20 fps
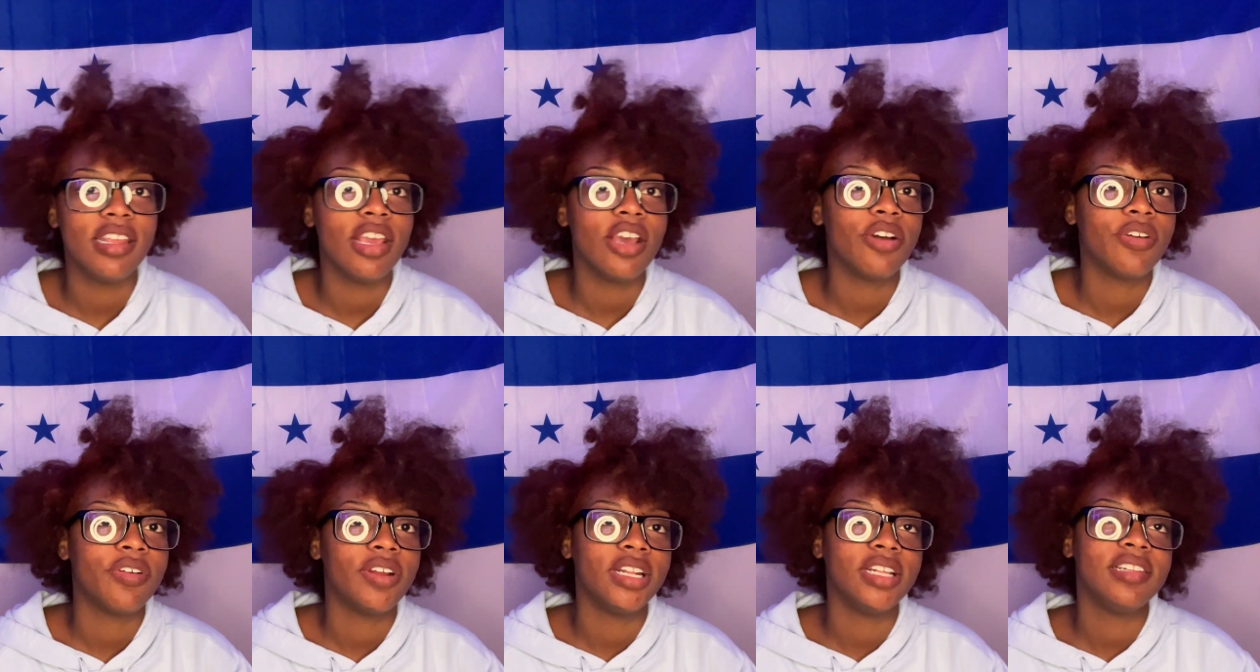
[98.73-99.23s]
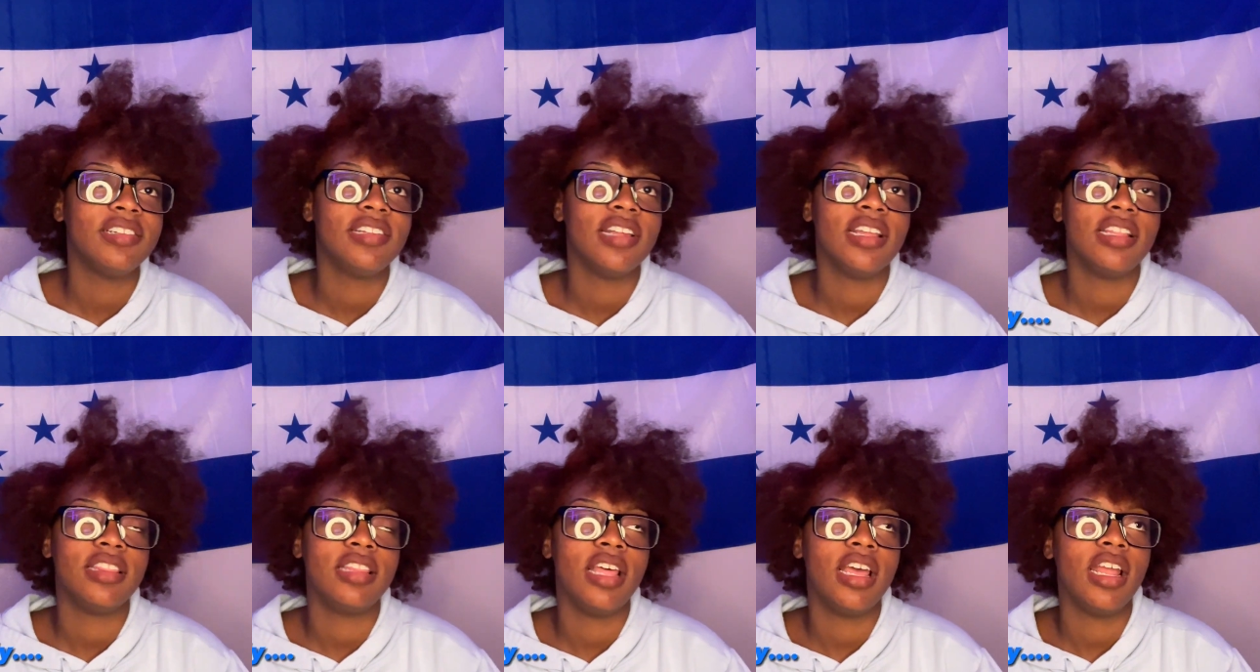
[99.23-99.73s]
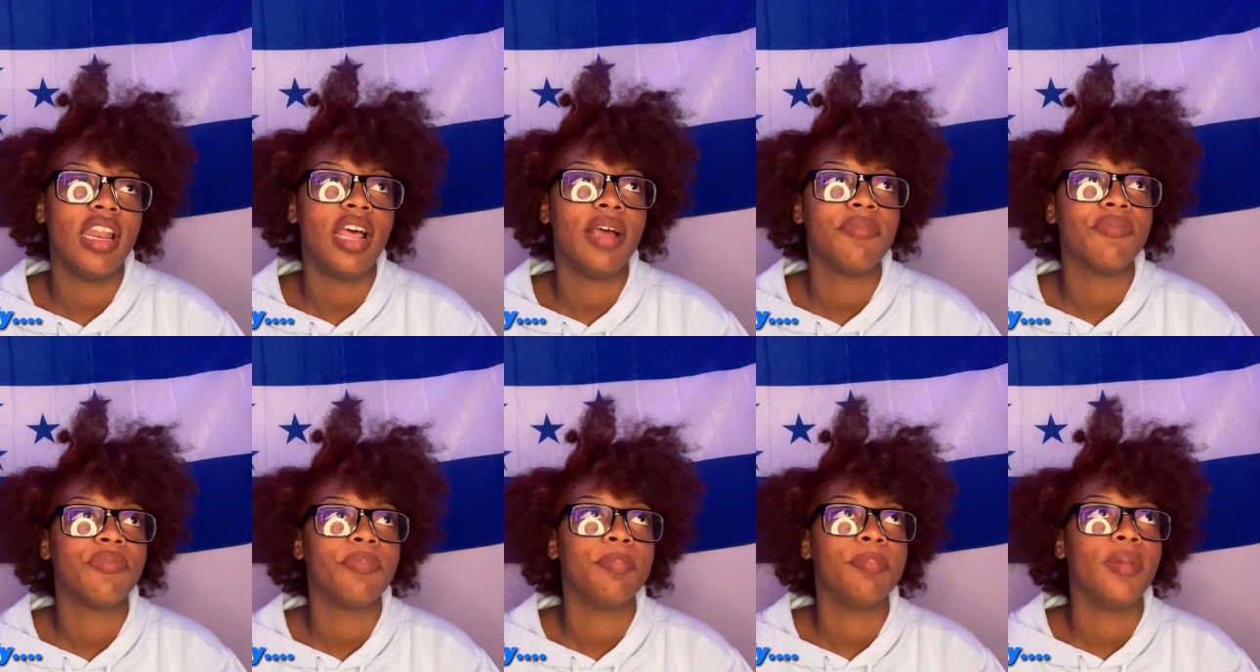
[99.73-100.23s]
I already said that
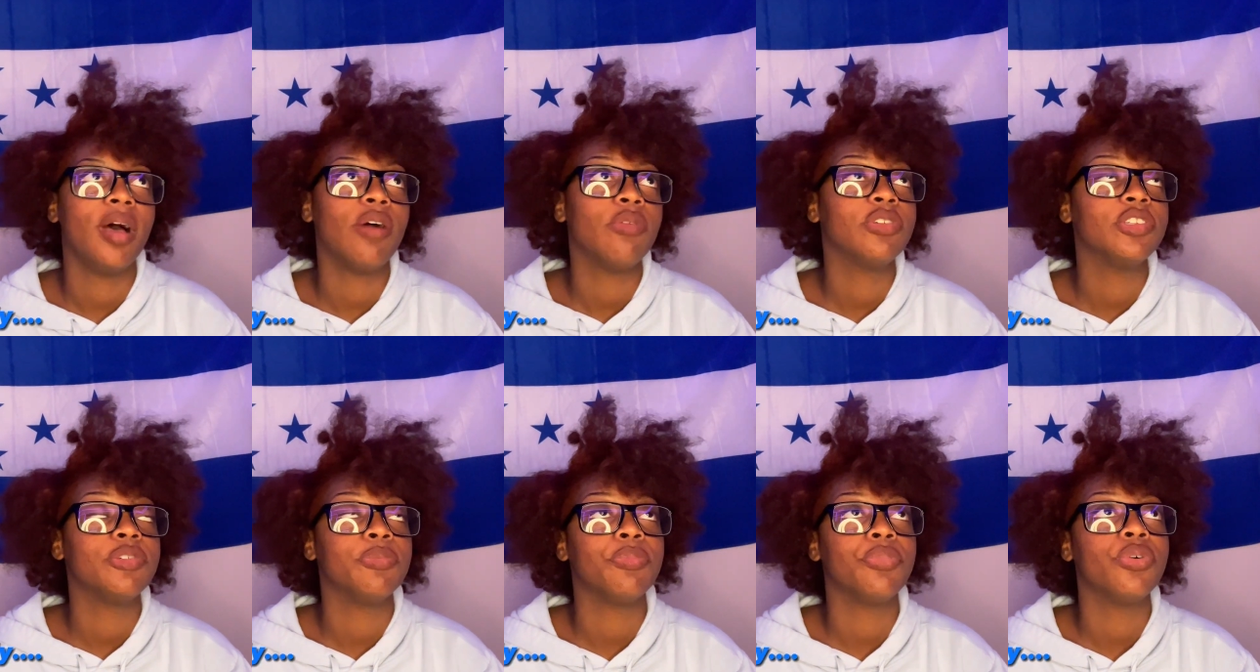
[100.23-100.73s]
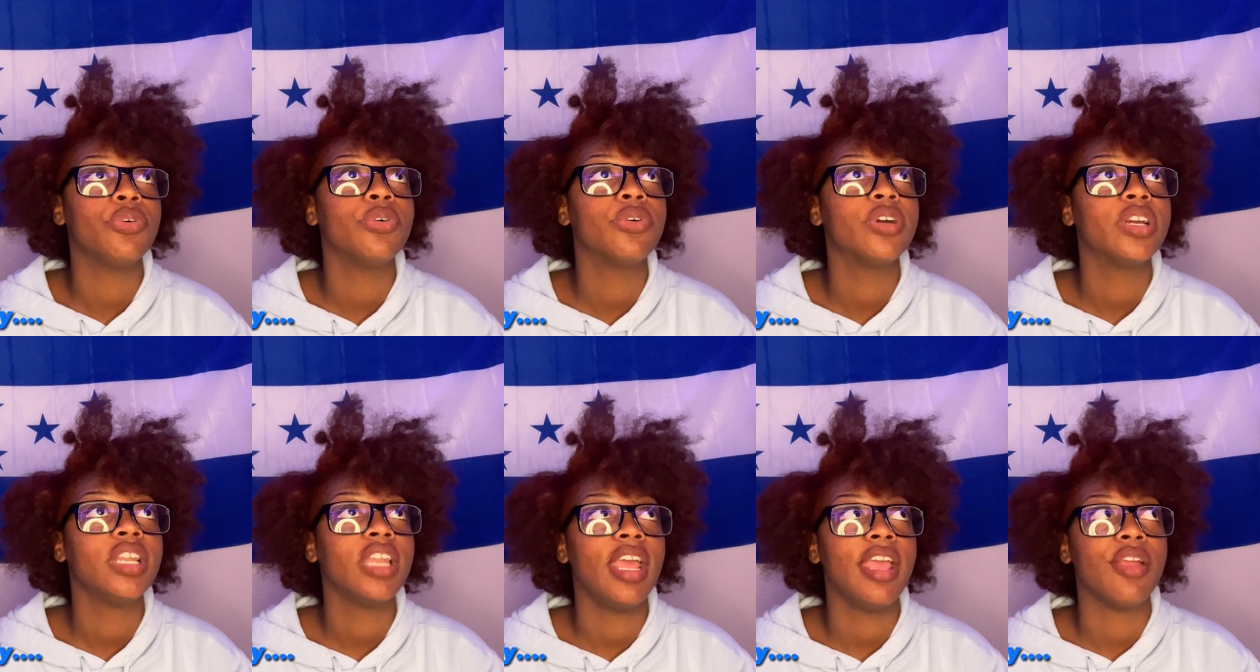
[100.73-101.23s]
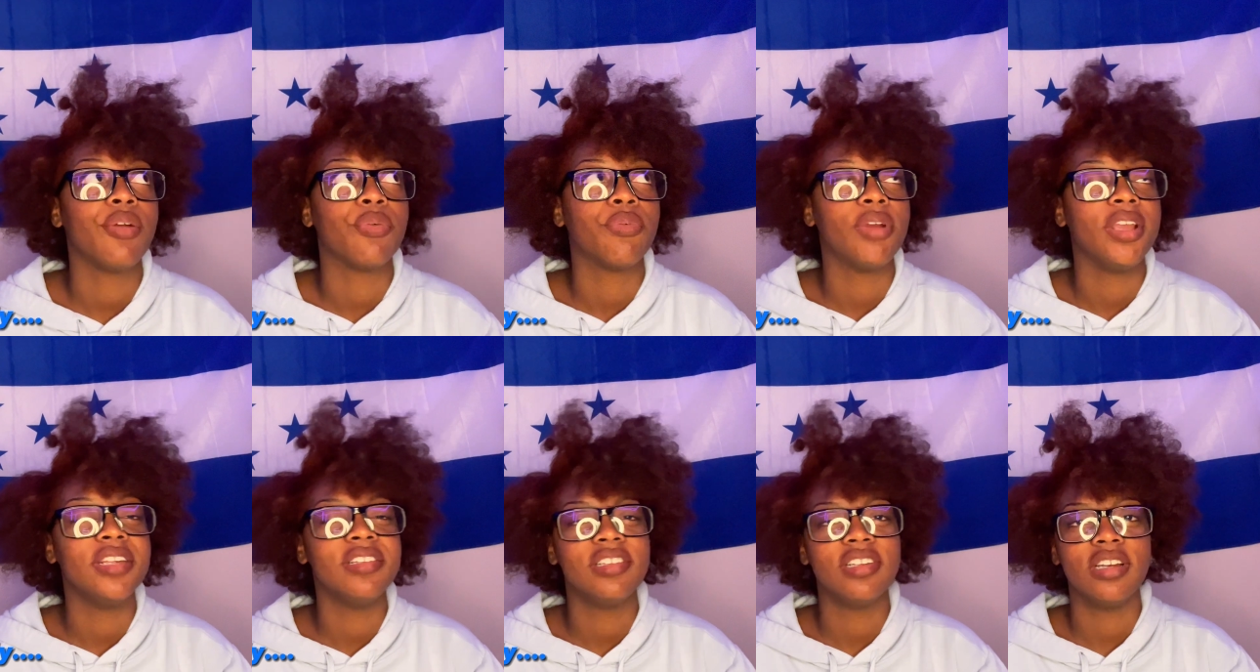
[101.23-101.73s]
I was born and
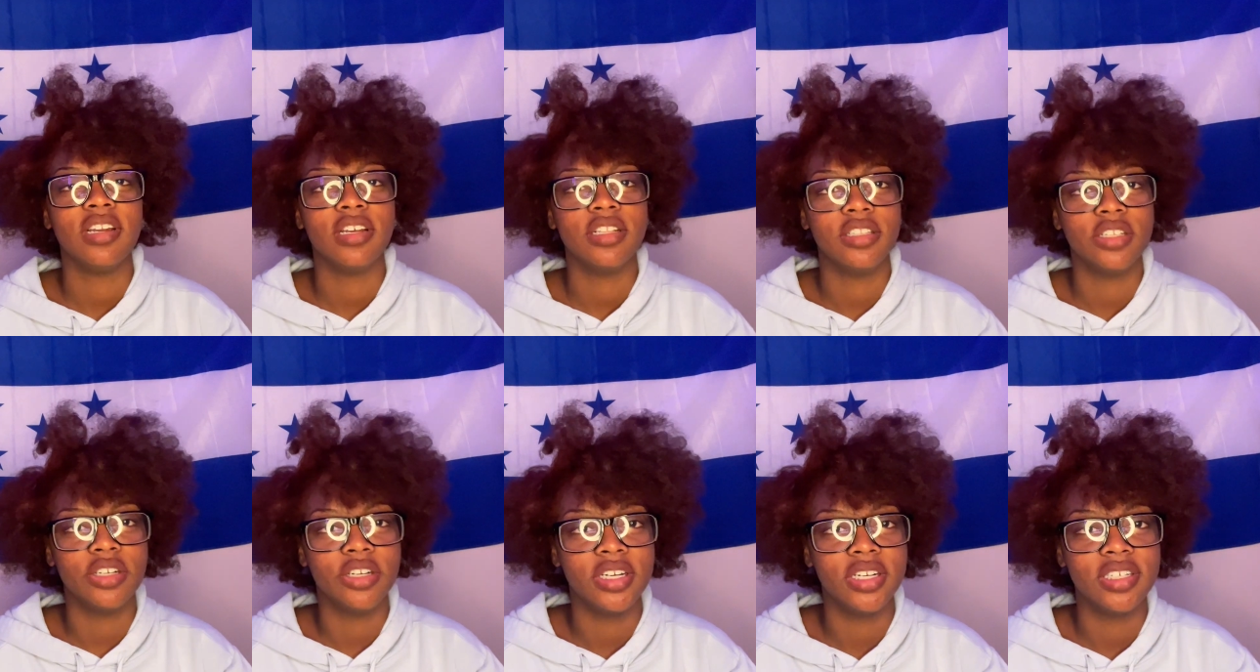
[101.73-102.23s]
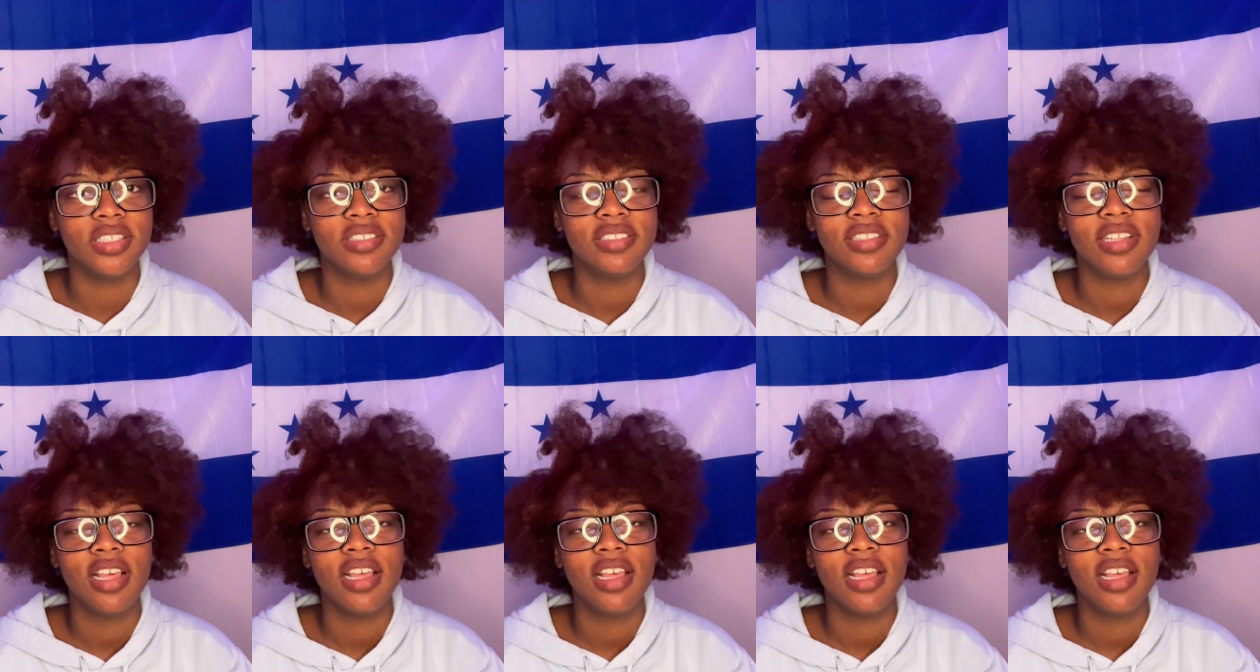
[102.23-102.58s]
raised in Honduras.